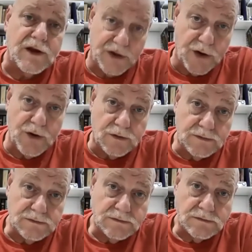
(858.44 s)
You.
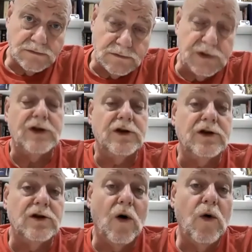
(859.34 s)

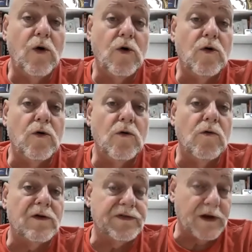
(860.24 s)
You know who,
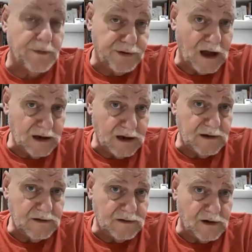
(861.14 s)
what their product
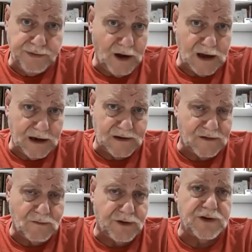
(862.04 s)
is? Their product
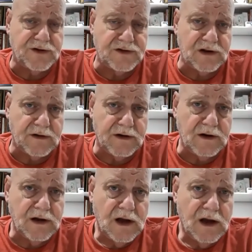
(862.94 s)
isn't what you're selling.
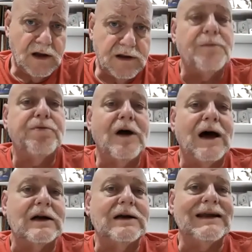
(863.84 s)
Their
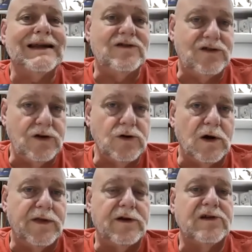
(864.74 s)
product is
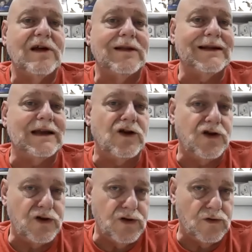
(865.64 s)
you. And they're selling
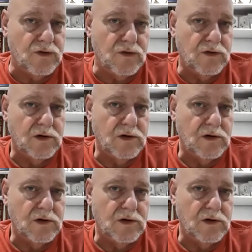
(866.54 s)
you